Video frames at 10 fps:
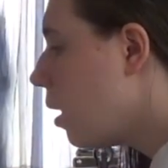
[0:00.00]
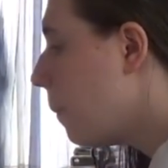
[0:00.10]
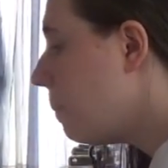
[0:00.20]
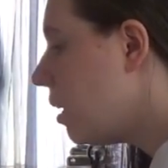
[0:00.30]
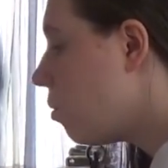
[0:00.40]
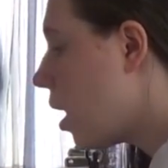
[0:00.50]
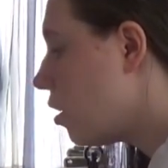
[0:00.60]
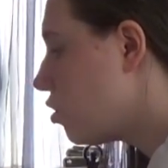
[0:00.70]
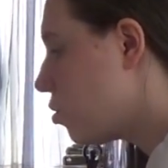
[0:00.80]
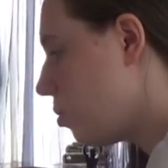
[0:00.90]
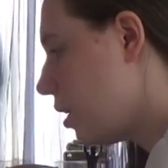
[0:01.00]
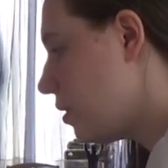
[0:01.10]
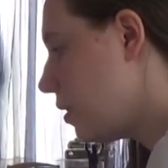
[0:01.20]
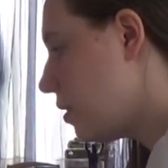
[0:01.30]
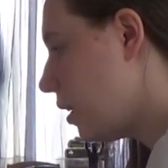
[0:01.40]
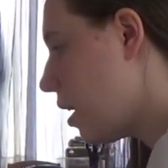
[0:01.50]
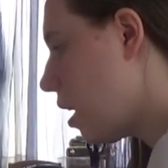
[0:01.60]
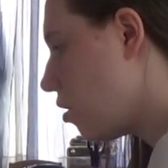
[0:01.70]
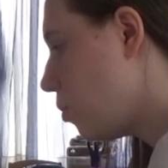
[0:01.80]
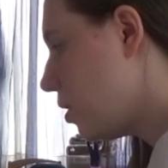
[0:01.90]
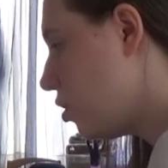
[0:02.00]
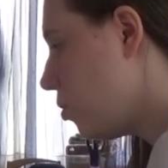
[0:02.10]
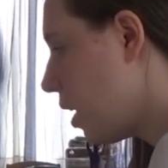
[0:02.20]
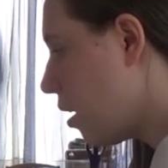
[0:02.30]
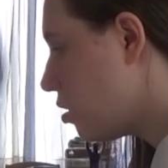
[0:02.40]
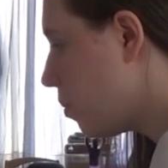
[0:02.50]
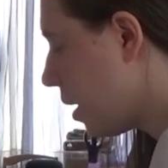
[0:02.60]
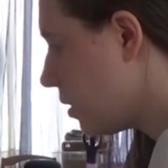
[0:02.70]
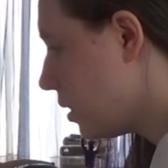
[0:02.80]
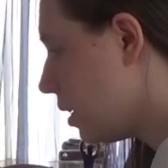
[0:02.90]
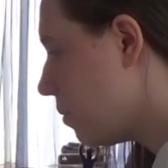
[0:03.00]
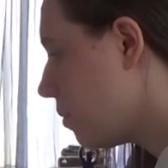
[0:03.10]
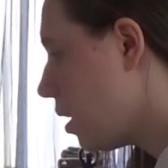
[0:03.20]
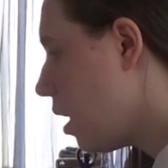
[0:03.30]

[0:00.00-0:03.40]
Meanwhile, Drew thinks he isn't cut out to be student council president,